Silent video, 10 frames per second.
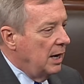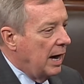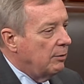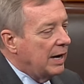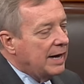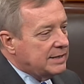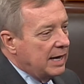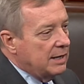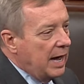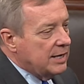I would like
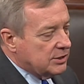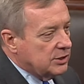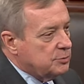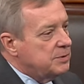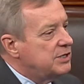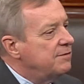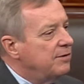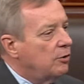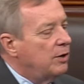to ask a specific